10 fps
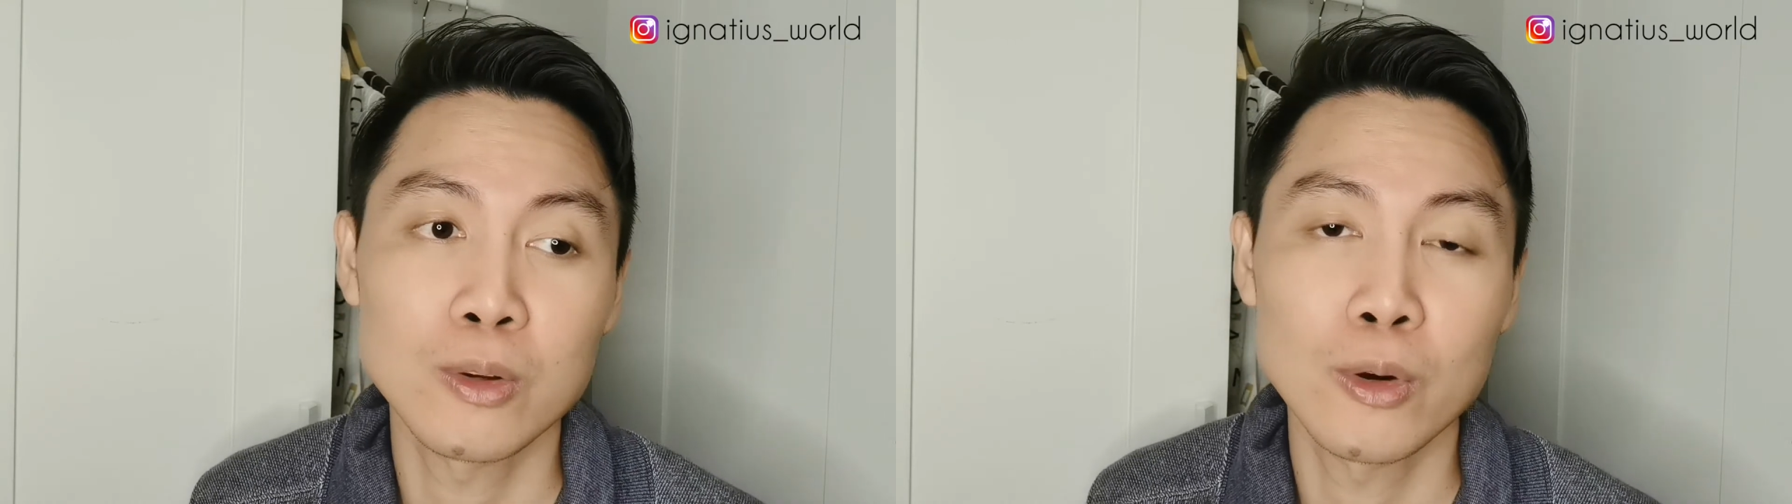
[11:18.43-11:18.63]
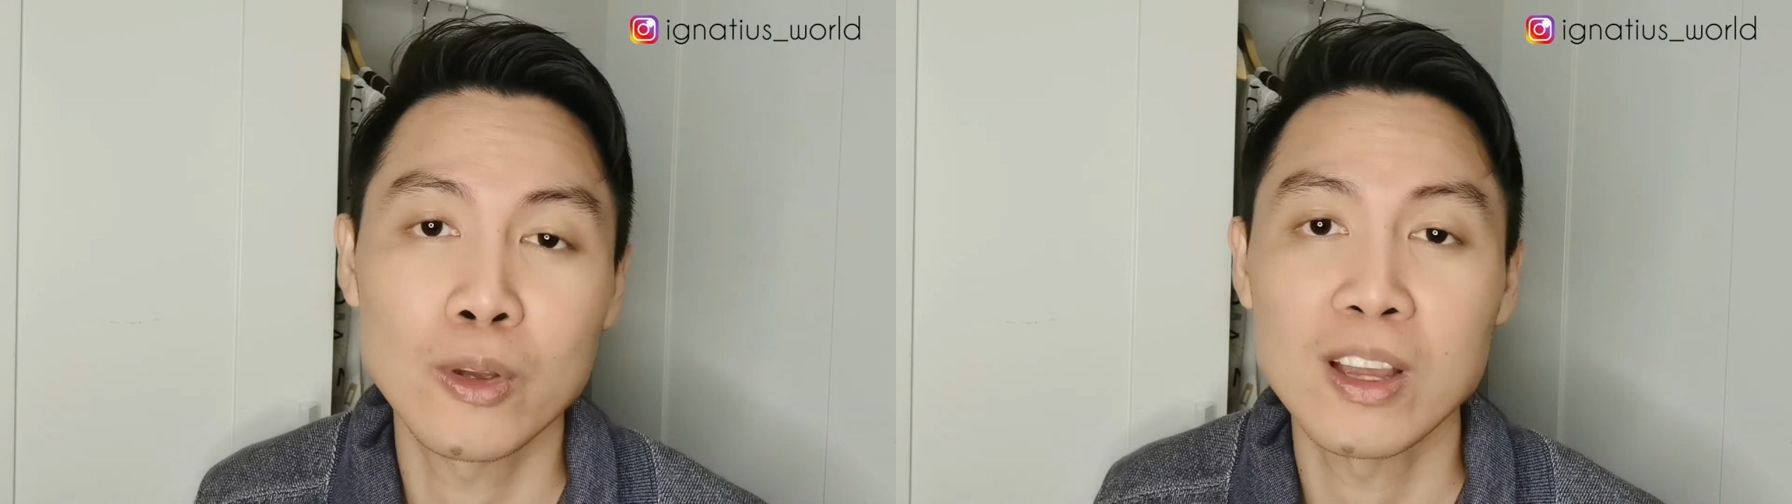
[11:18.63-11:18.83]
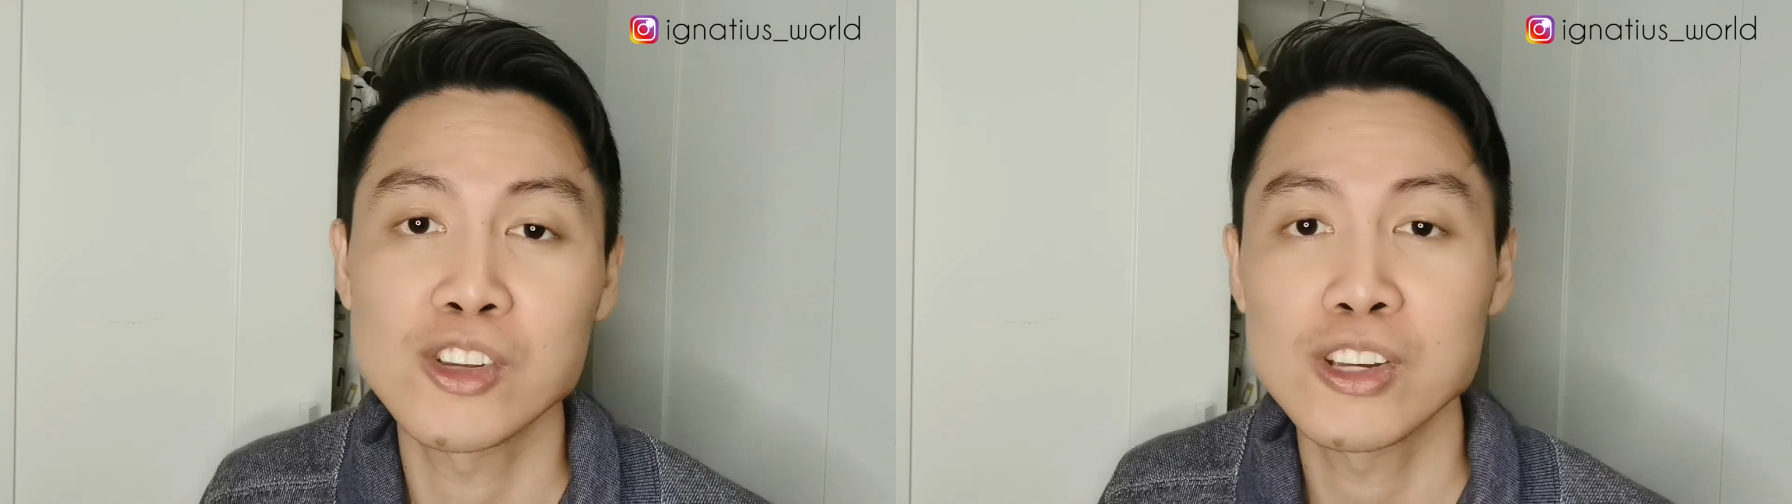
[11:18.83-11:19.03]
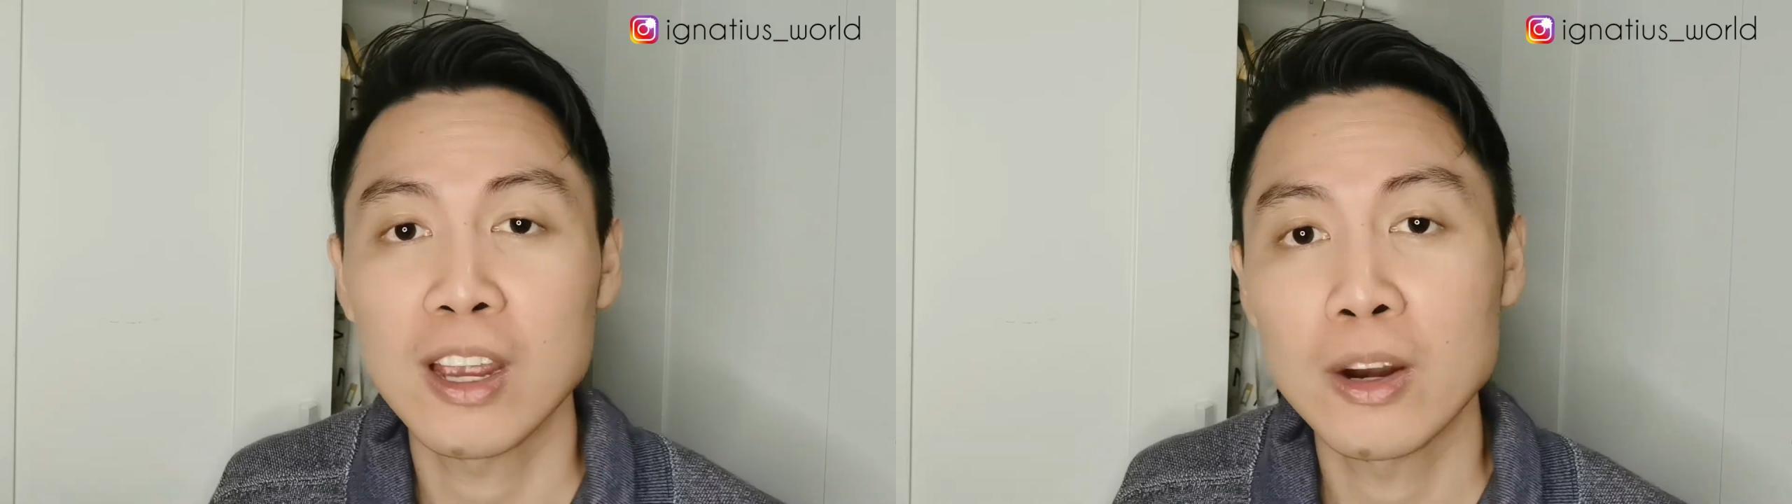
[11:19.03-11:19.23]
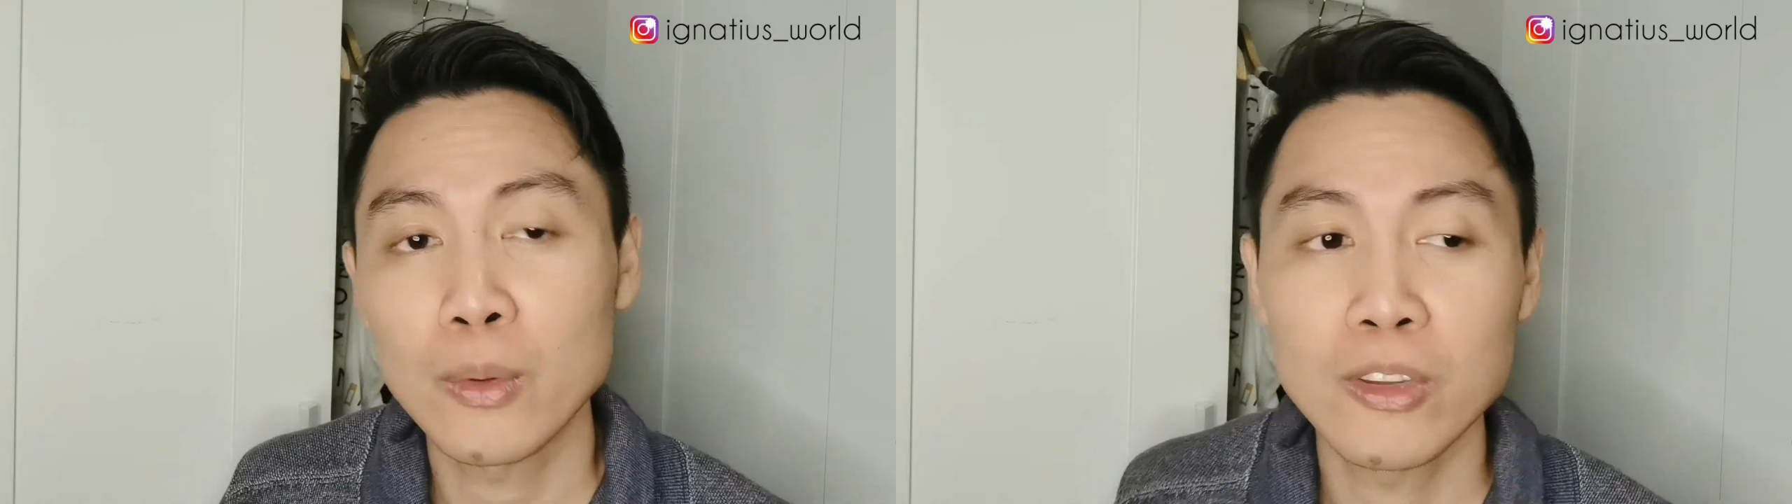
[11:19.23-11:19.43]
or you can
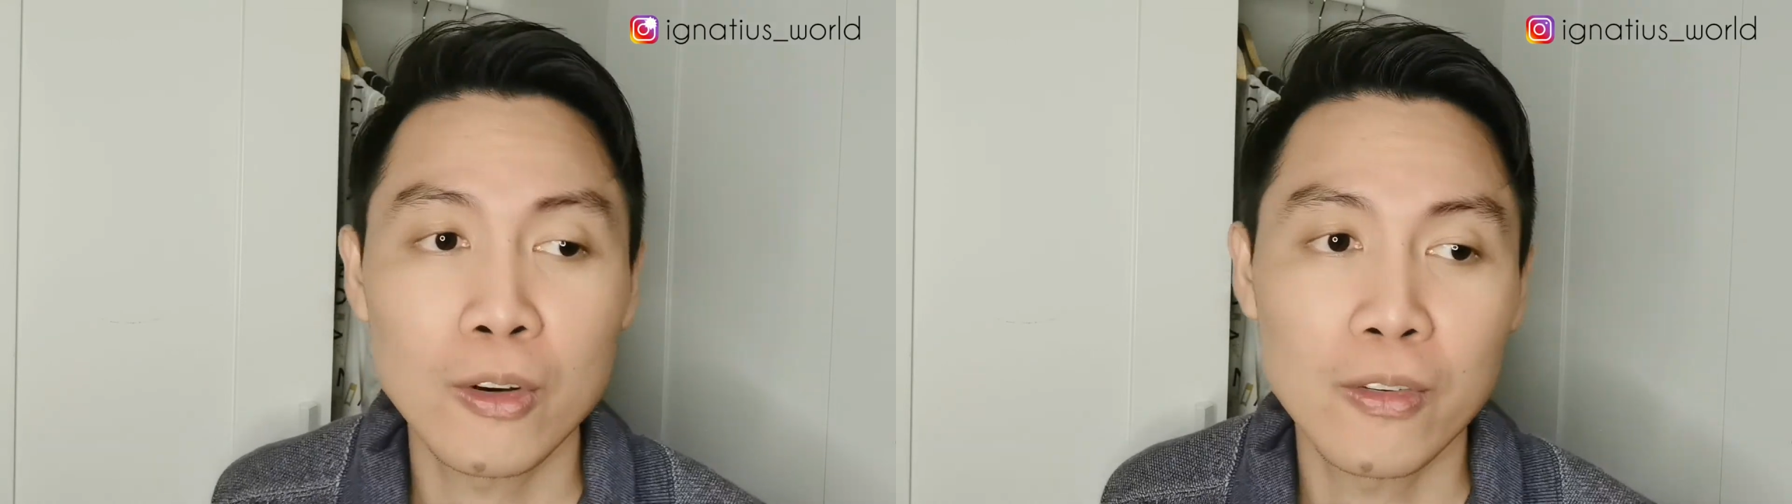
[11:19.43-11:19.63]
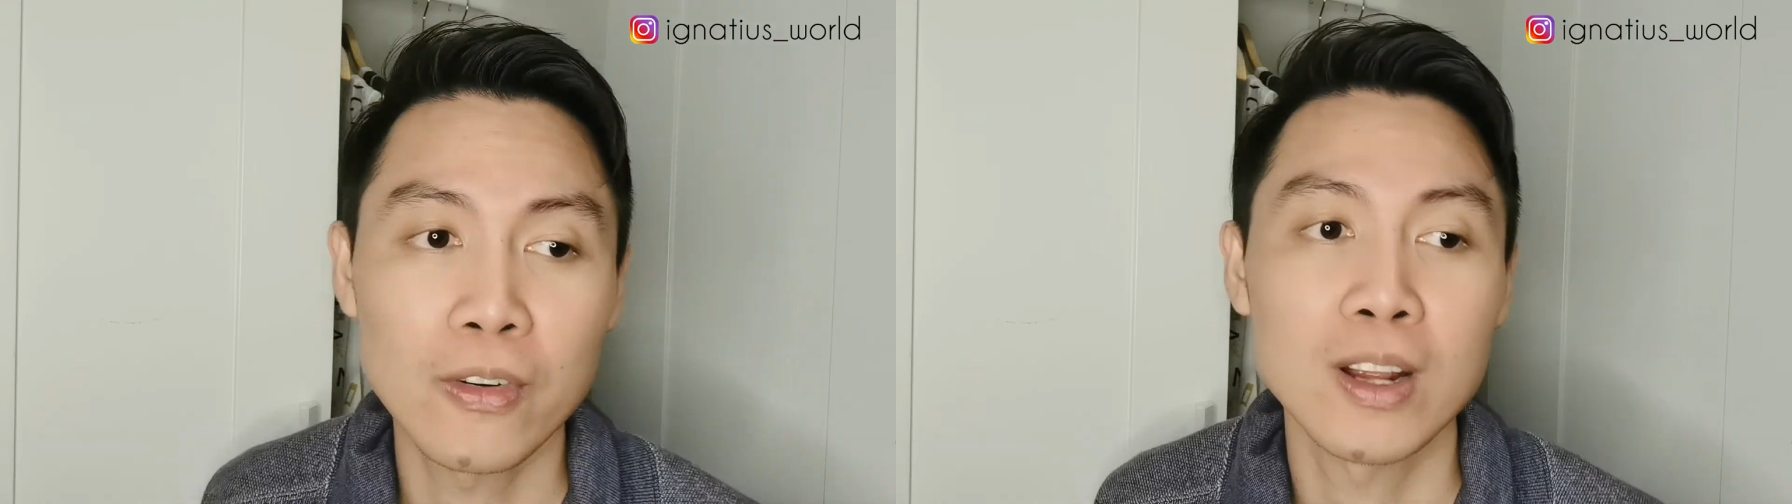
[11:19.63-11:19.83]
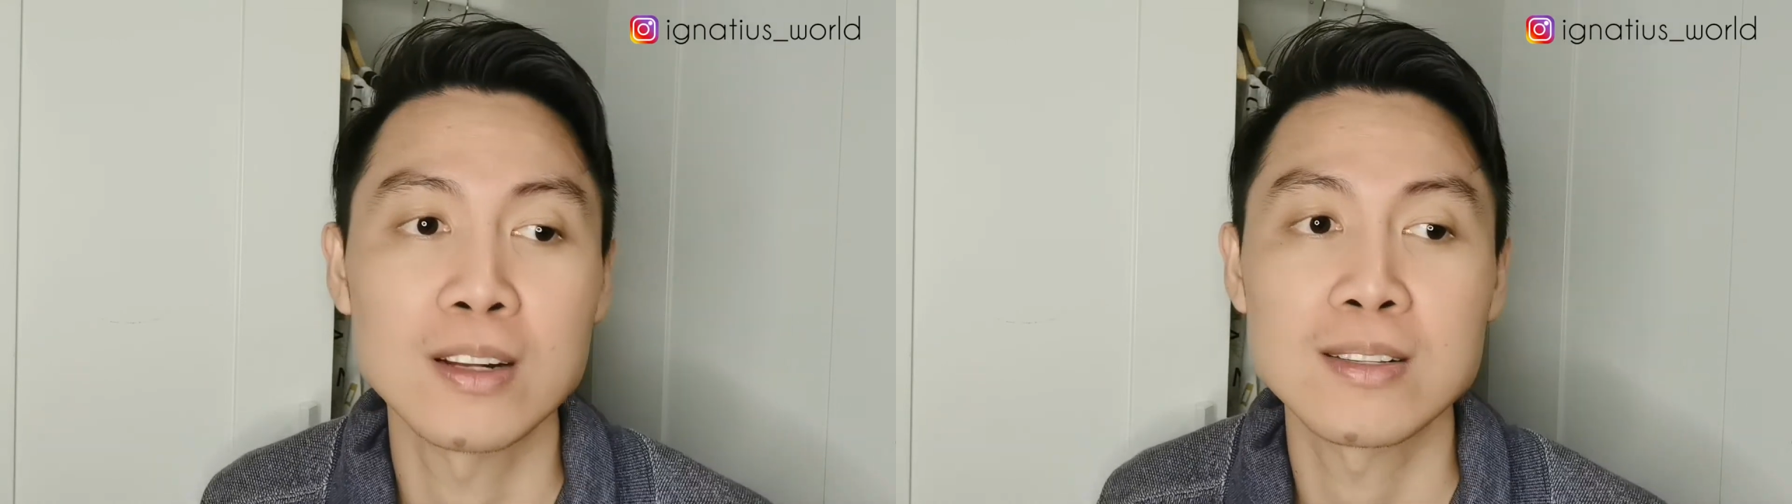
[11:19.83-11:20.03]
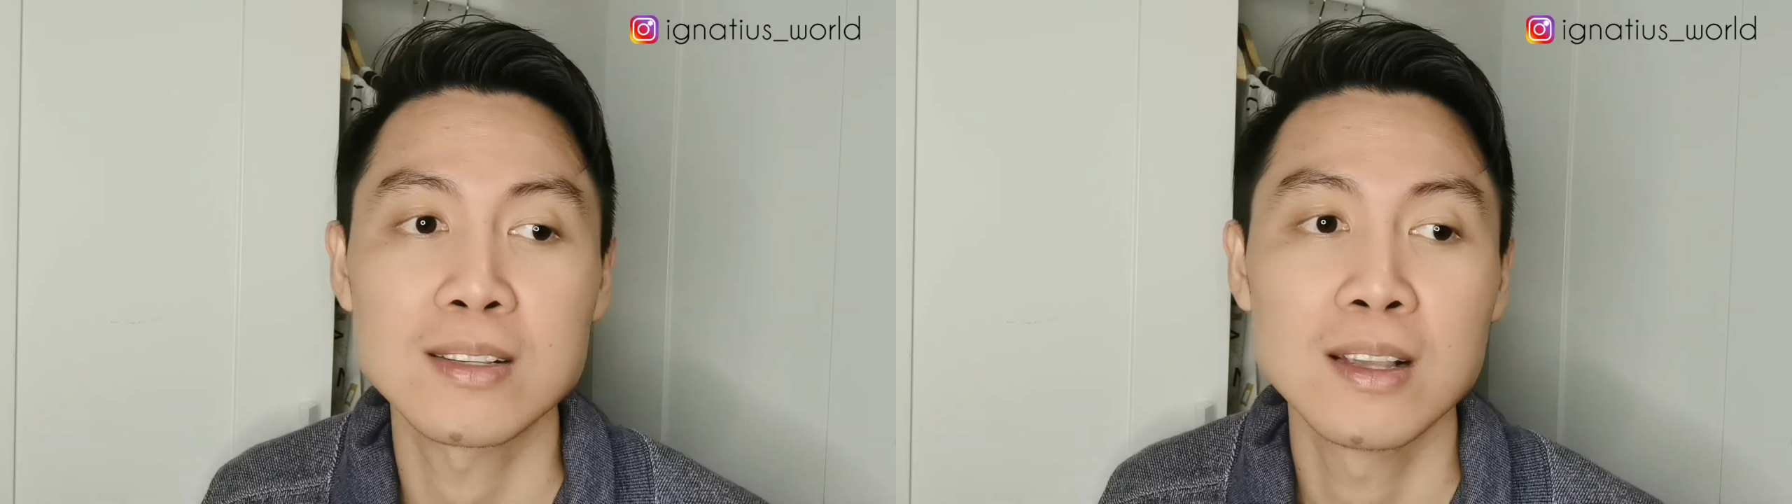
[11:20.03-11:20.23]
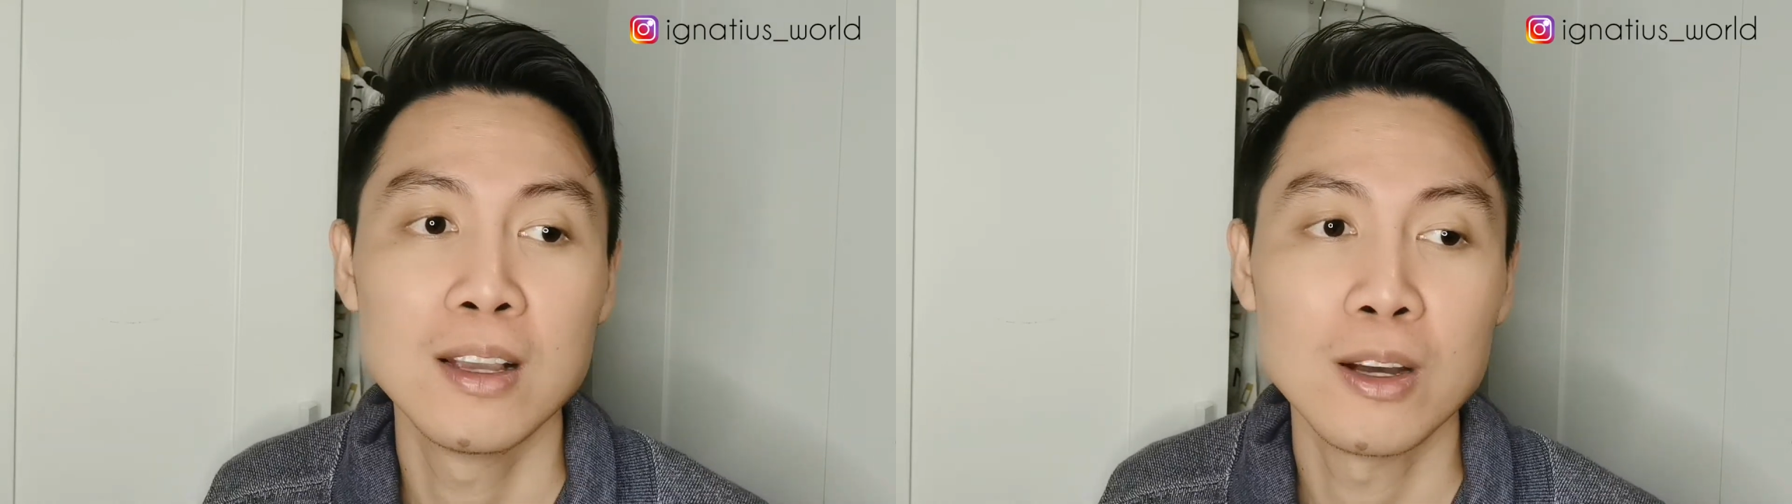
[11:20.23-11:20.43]
share with your friends